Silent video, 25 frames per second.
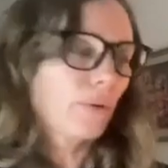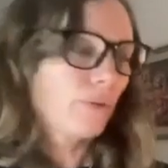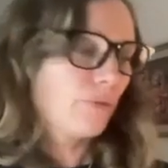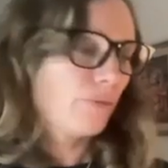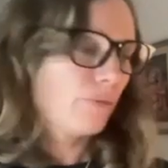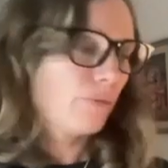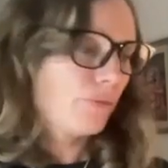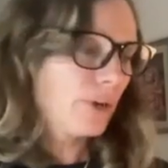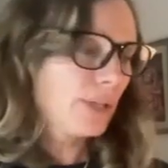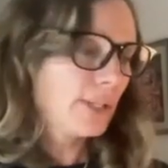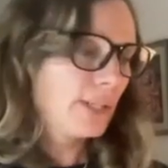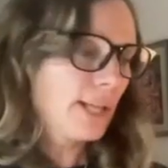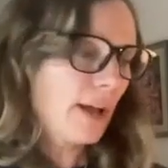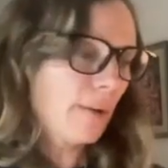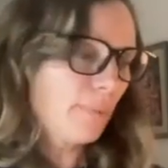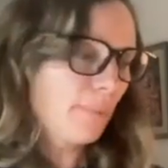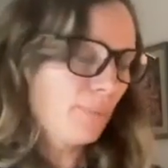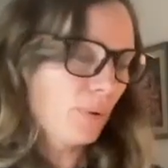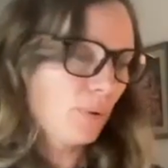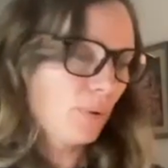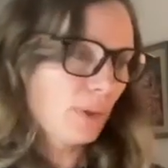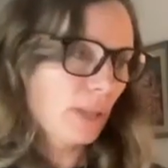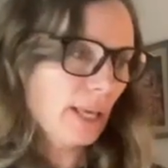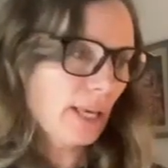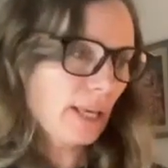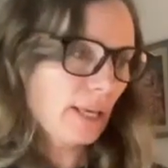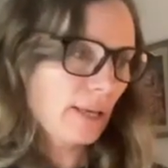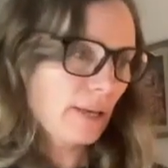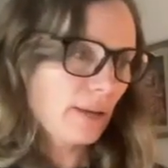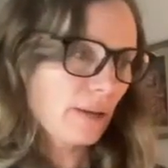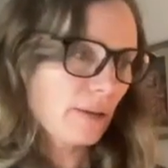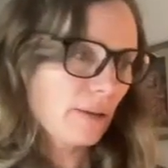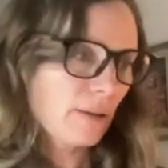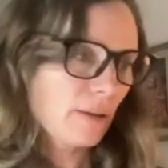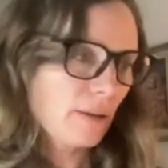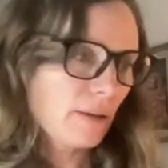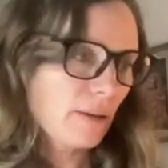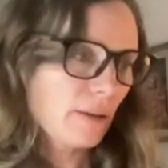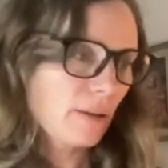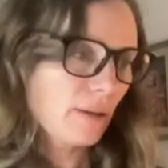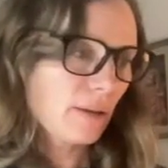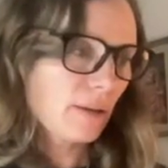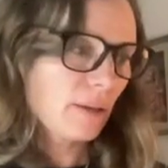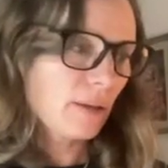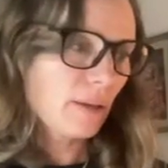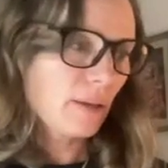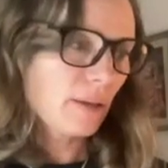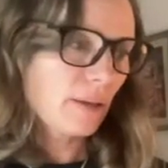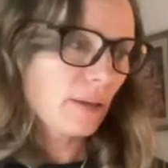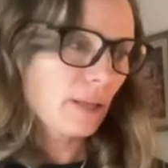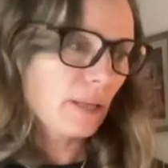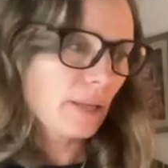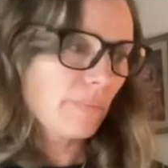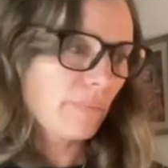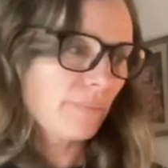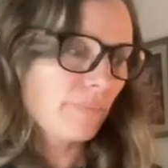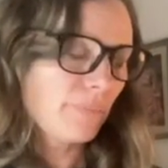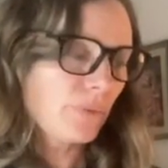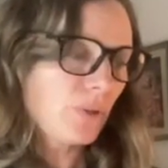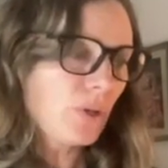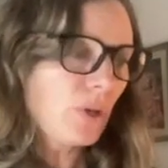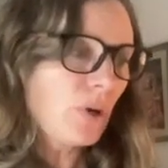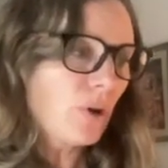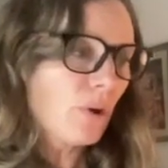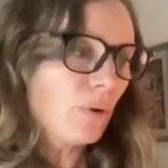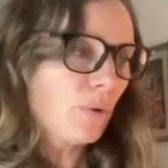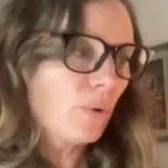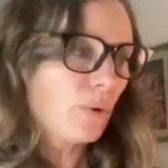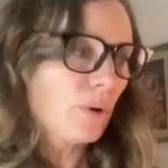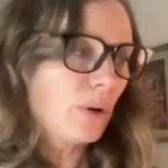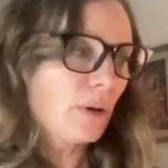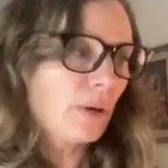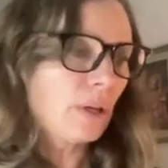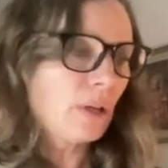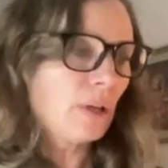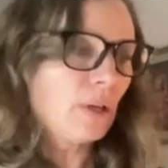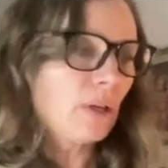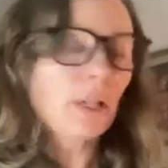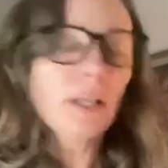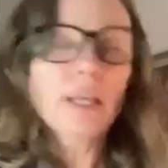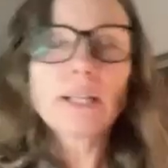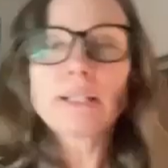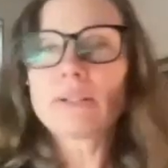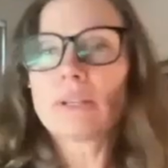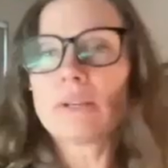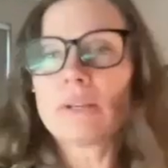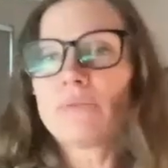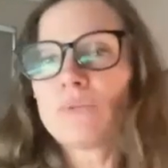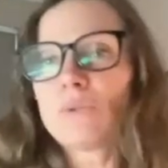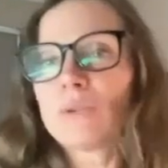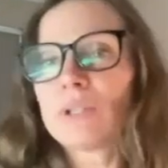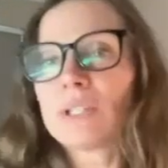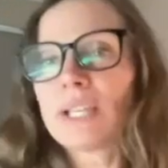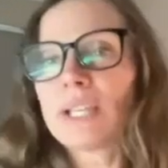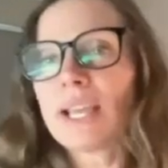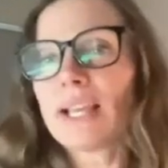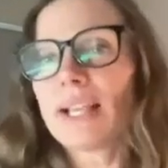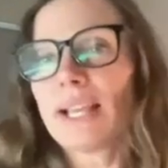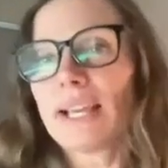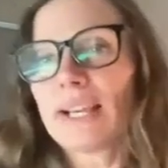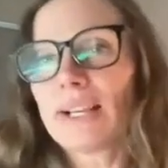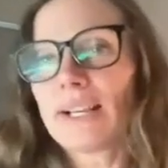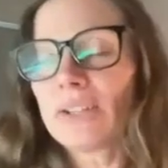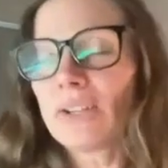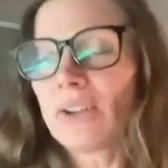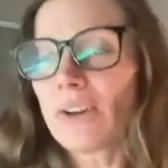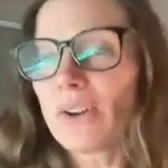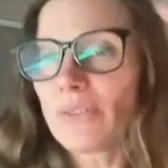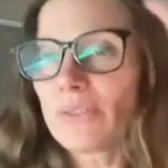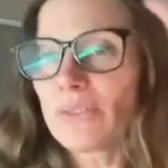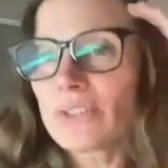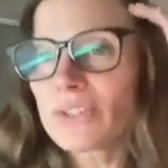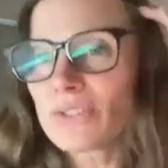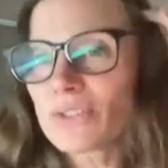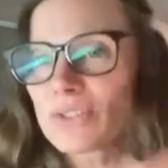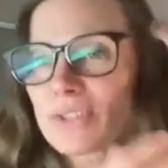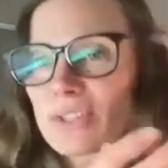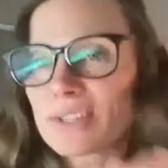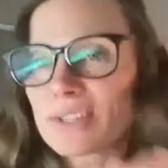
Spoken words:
So, for example, like, if you say like,